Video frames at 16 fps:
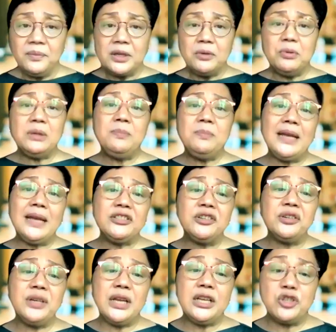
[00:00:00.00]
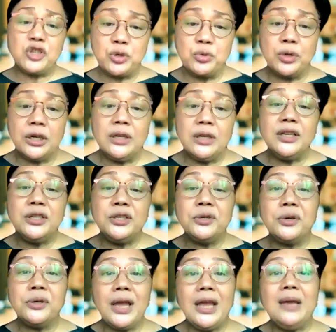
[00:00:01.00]
will better ensure that
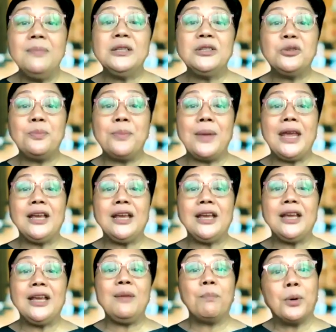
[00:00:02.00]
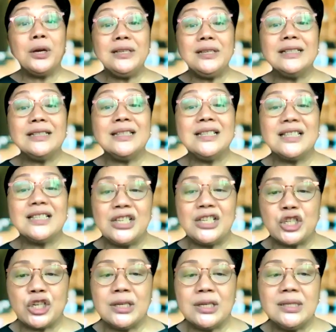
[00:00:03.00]
you're able to make important
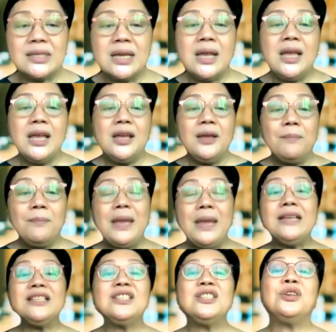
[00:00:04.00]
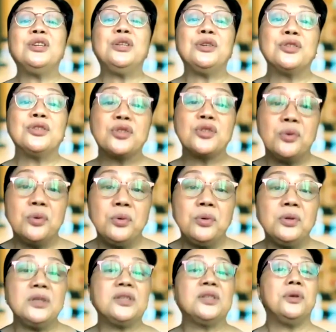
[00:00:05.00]
decisions based on your
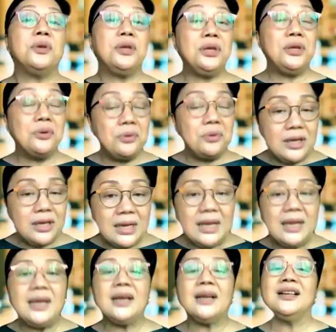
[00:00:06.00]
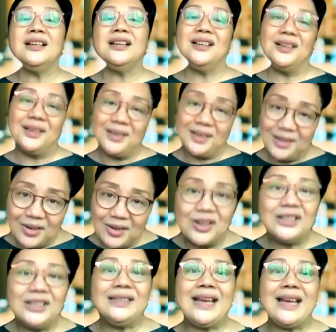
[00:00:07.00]
school's unique
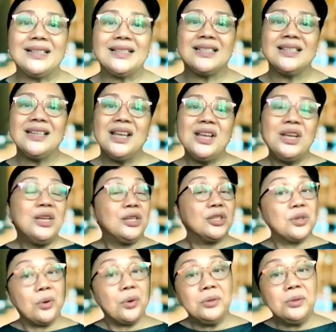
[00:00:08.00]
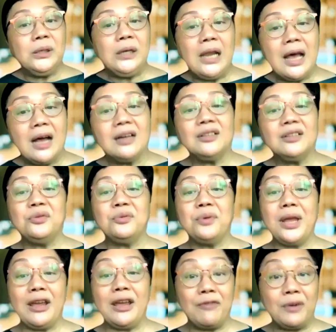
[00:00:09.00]
context. So good luck to
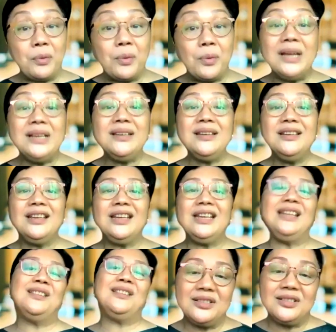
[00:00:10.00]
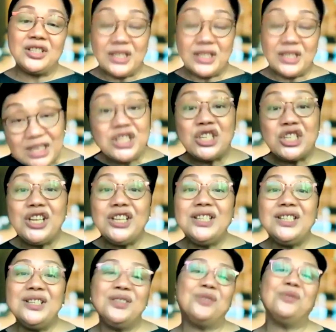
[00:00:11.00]
everyone in the transition
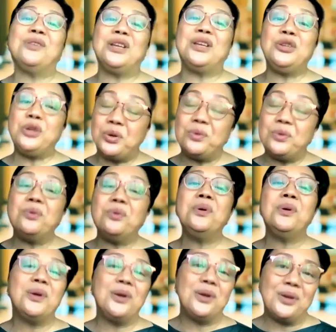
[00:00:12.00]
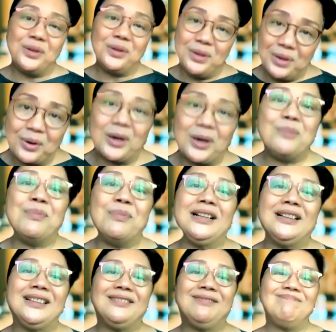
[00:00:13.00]
to the new
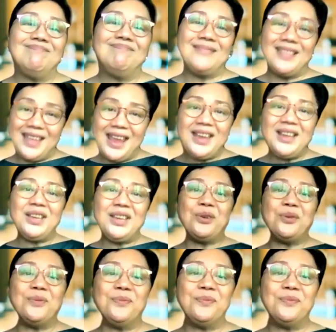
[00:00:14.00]
normal. Thank you.